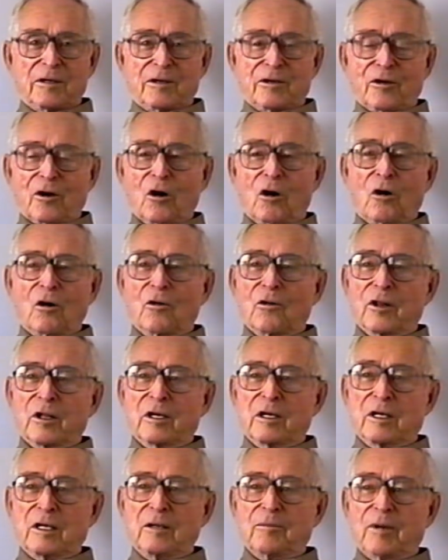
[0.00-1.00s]
No, they
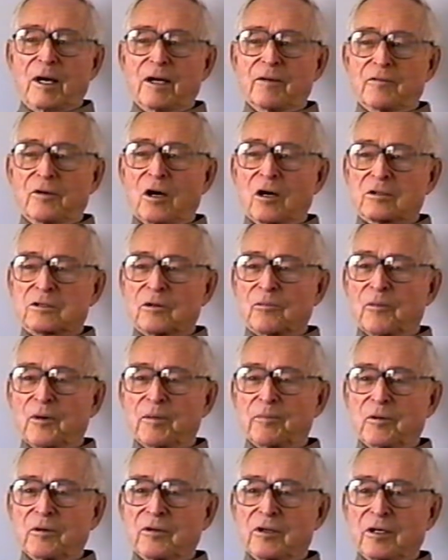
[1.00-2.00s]
didn't even have Dr.
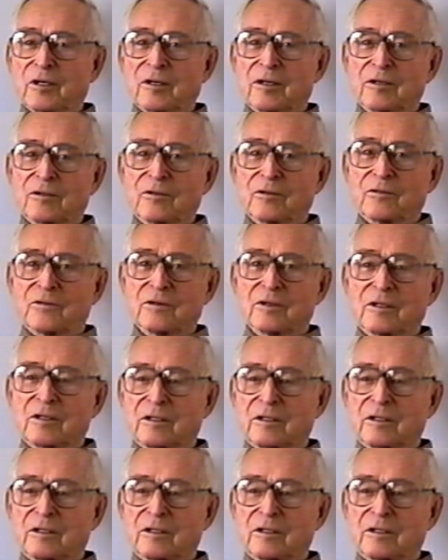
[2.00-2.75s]
Pepper then, I don't think.